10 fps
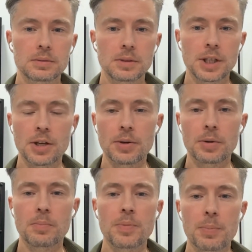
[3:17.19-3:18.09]

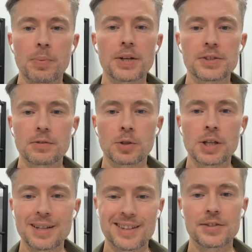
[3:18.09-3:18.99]
the price of
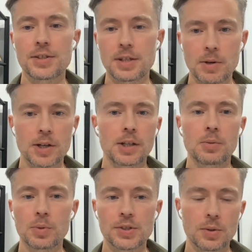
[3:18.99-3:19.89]
green, the C market,
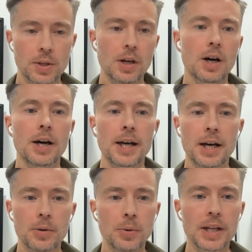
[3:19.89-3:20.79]
what's going on, how
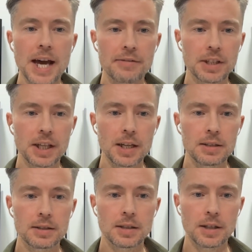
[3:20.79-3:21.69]
do we
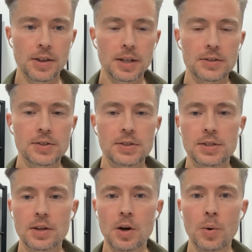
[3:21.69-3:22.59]
navigate? I think
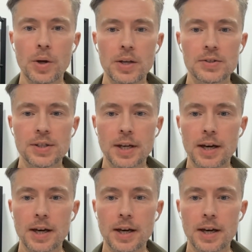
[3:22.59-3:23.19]
it's always,